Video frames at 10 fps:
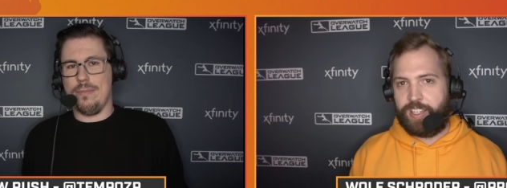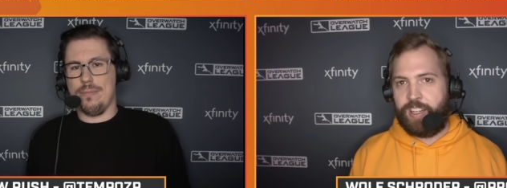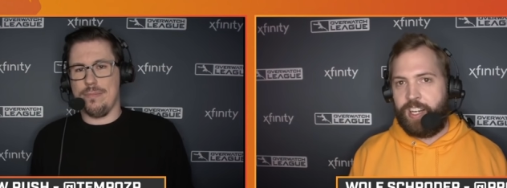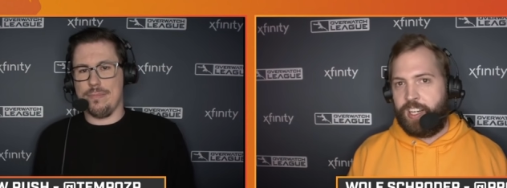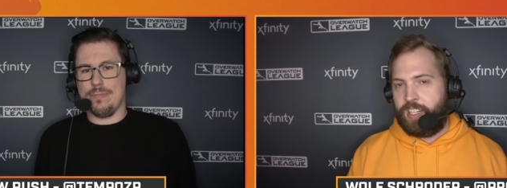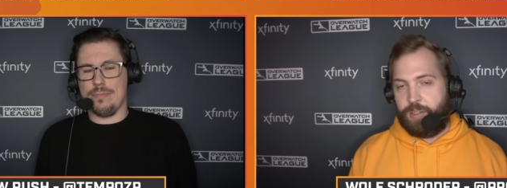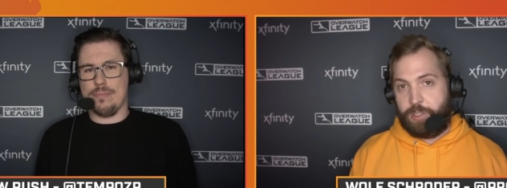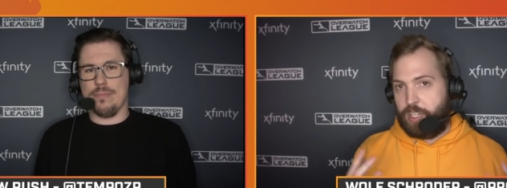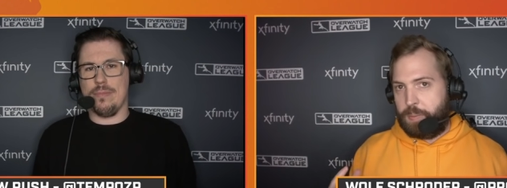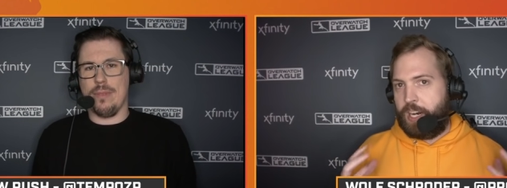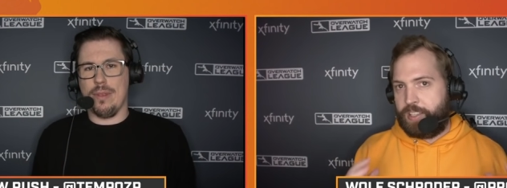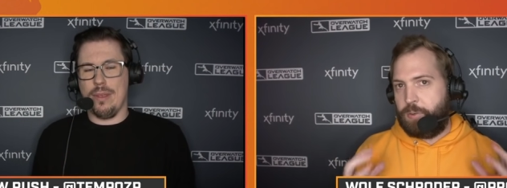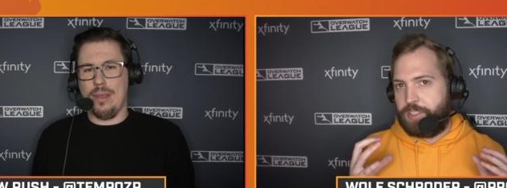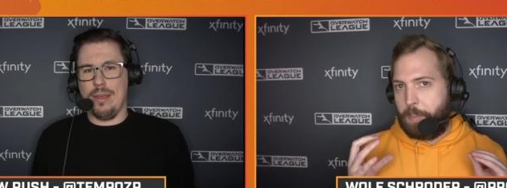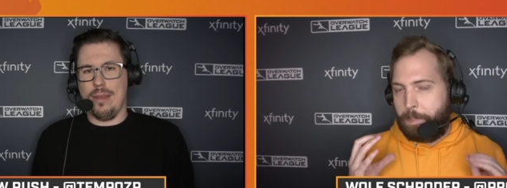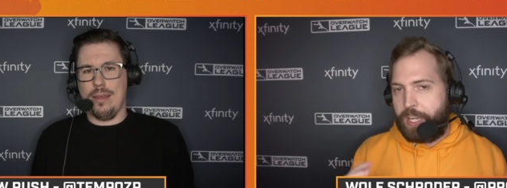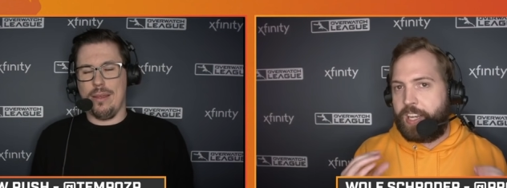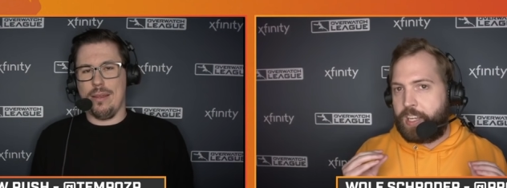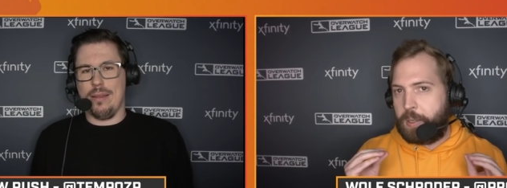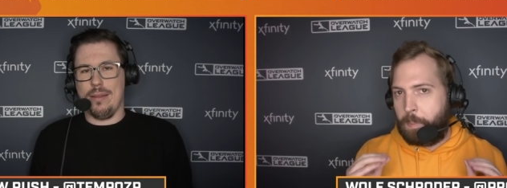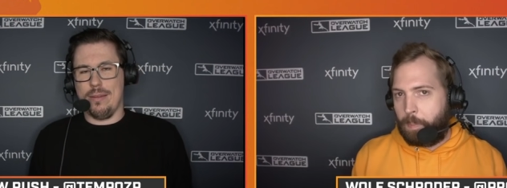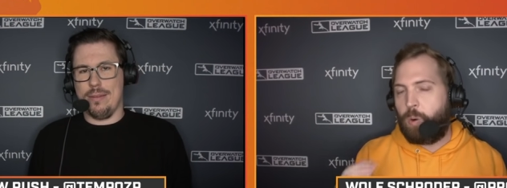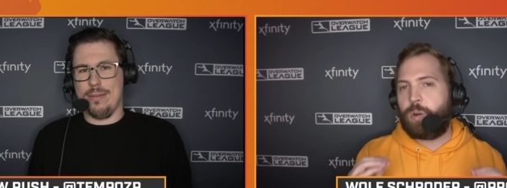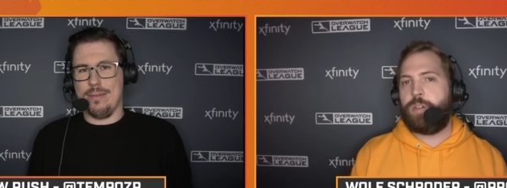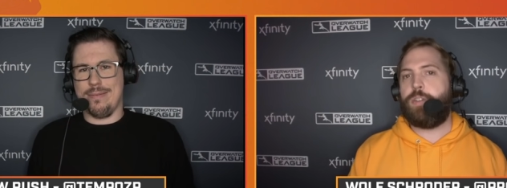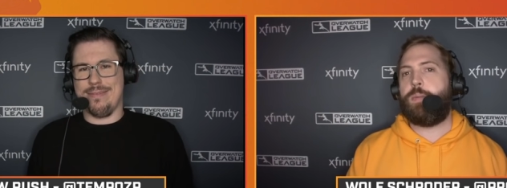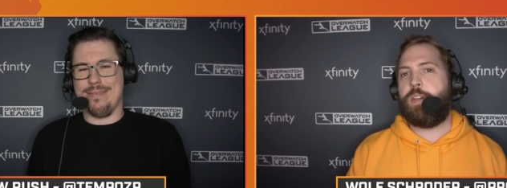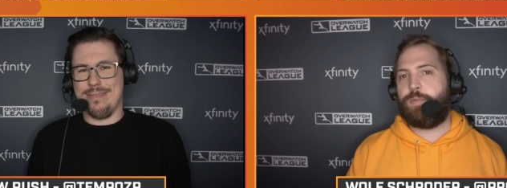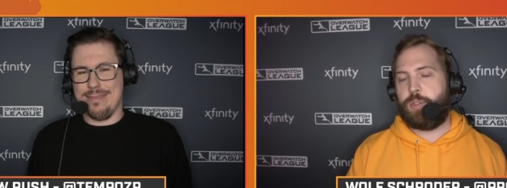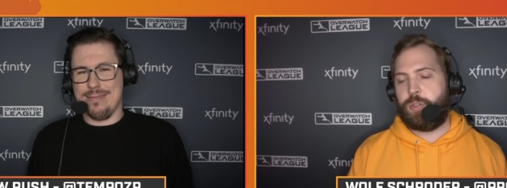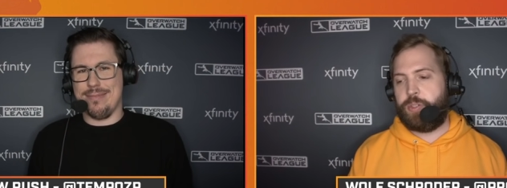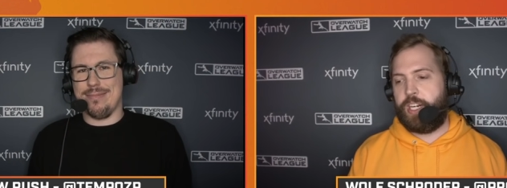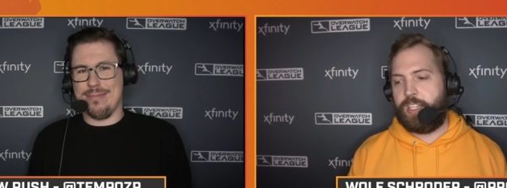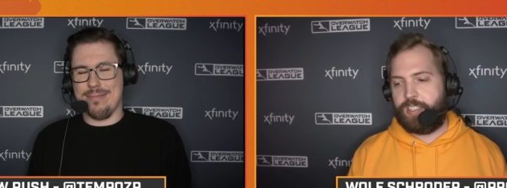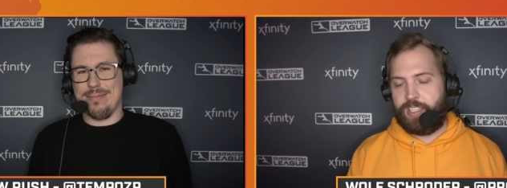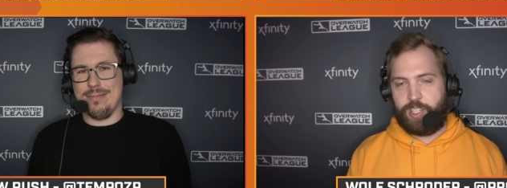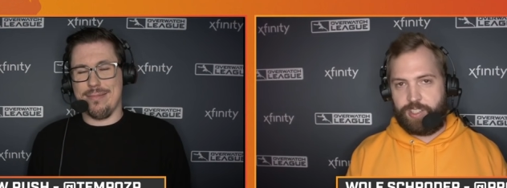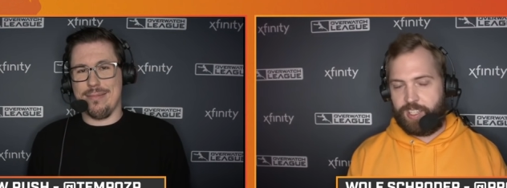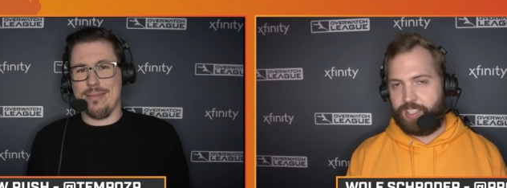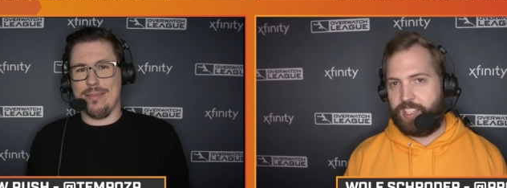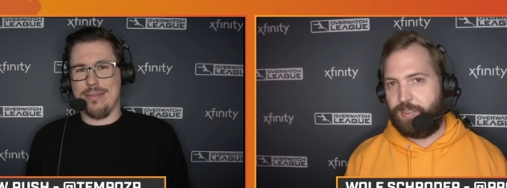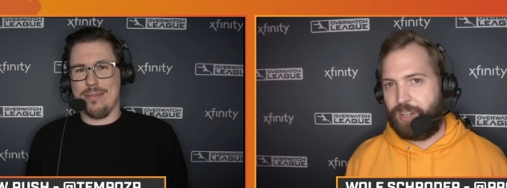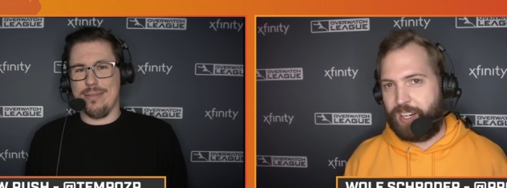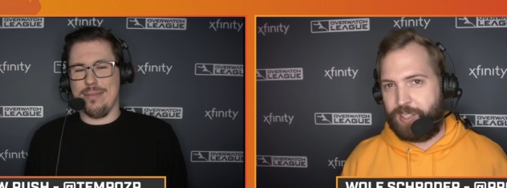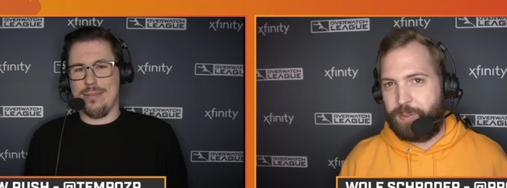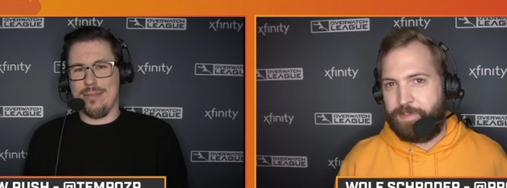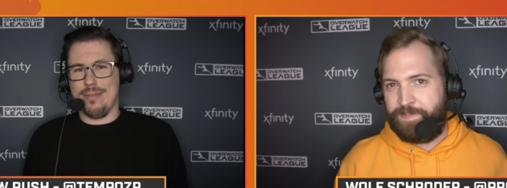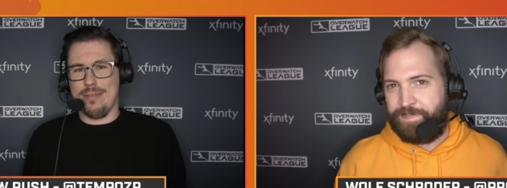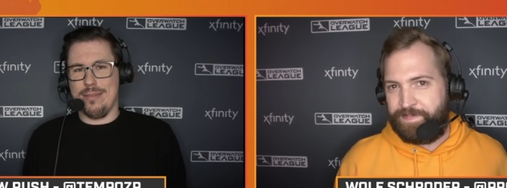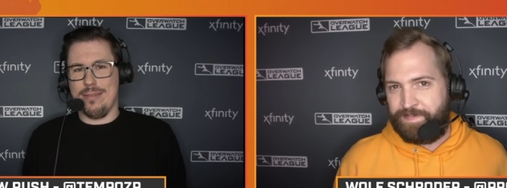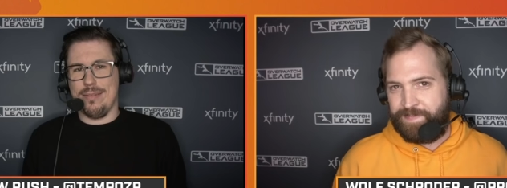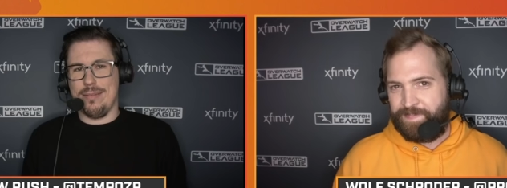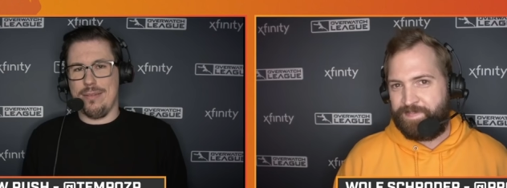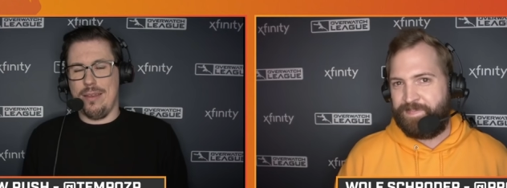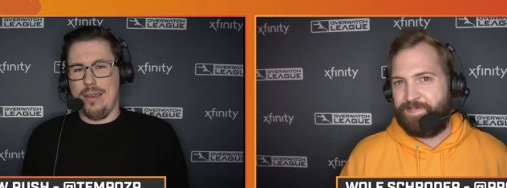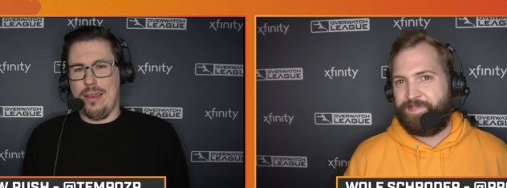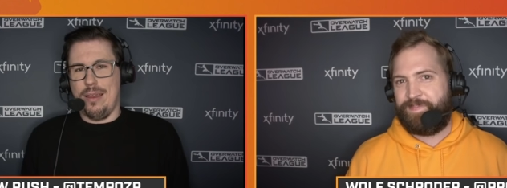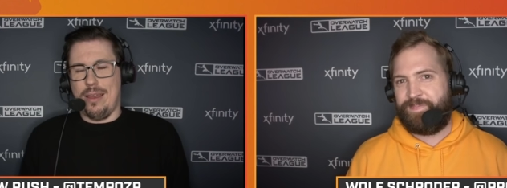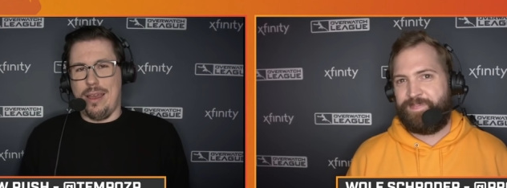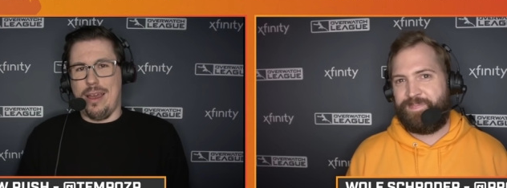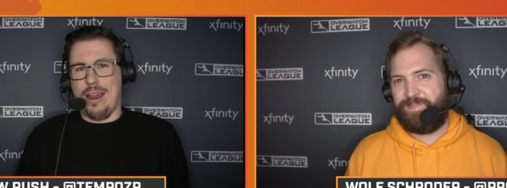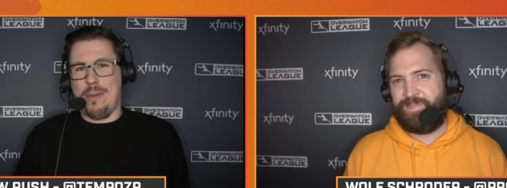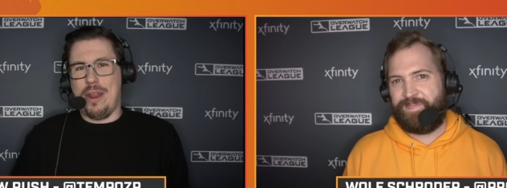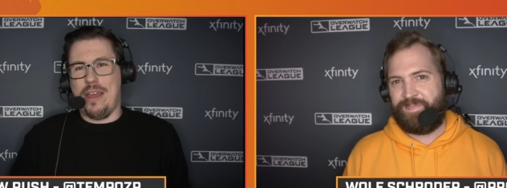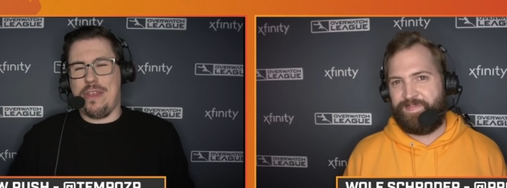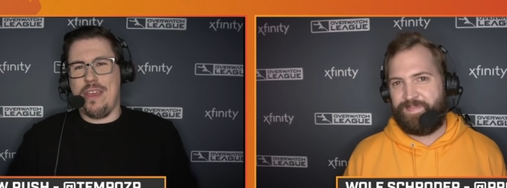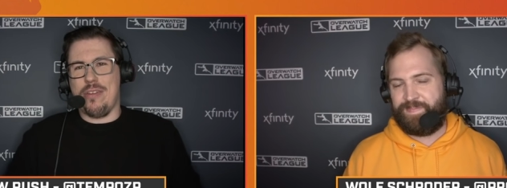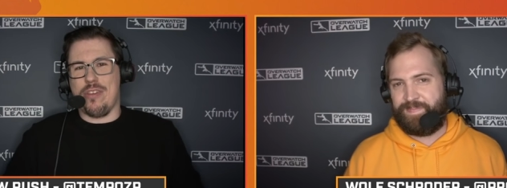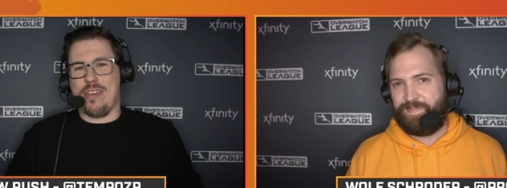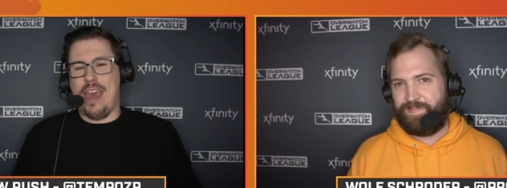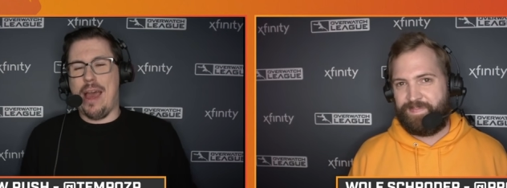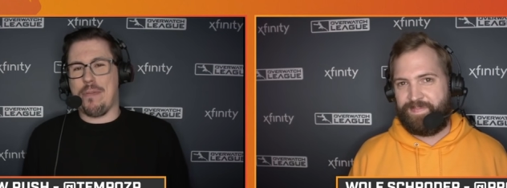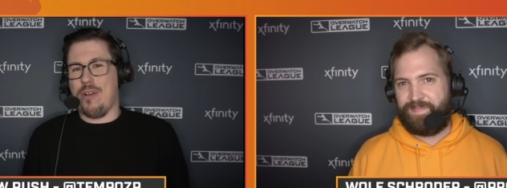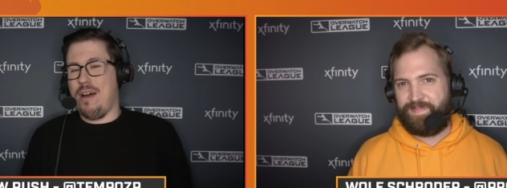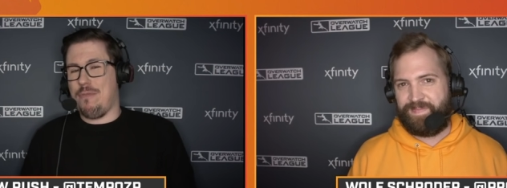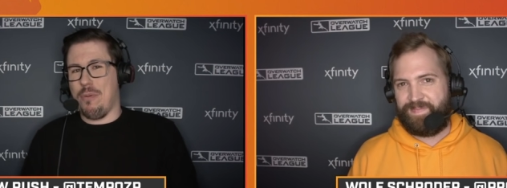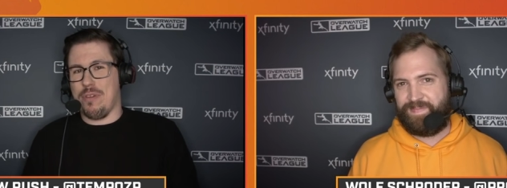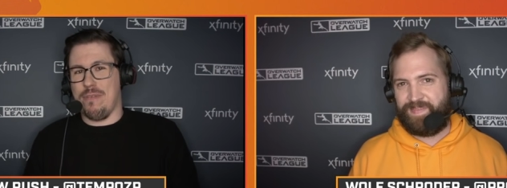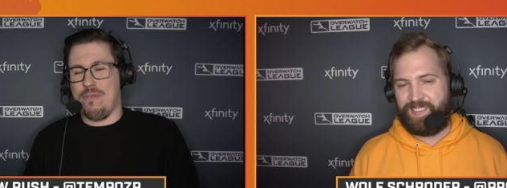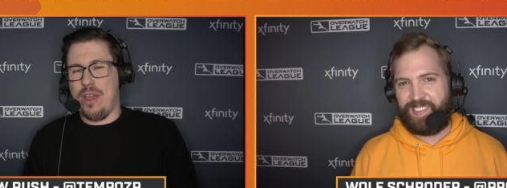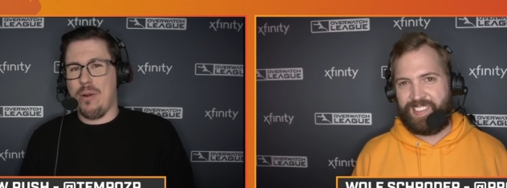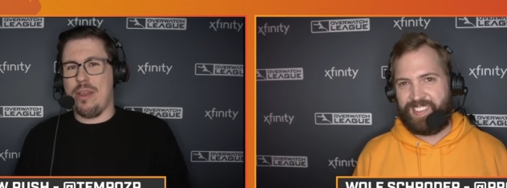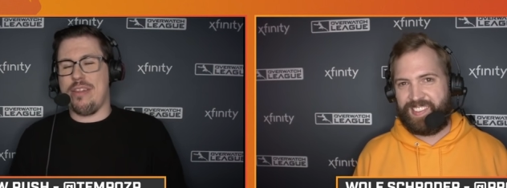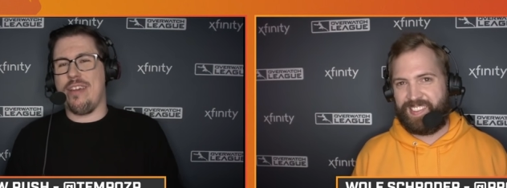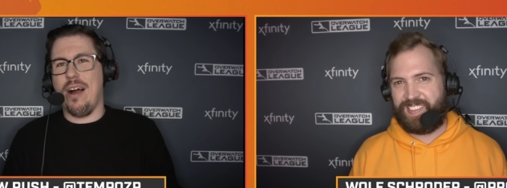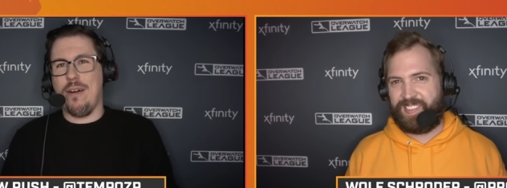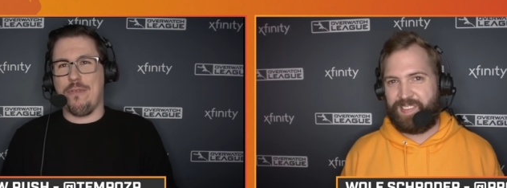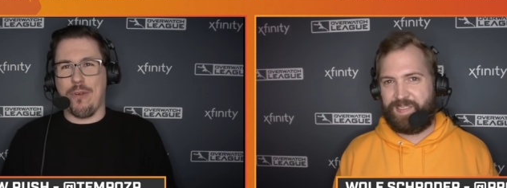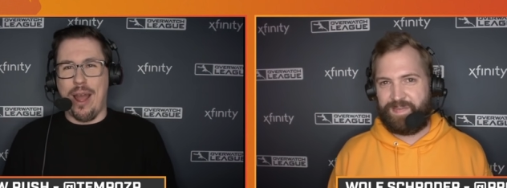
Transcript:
Speaker 1: done. We talked about how that was the big important ultimate for Seoul Dynasty. It just doesn't get value.
Speaker 2: Yeah, and I mean, I think it just caps off It was a very tough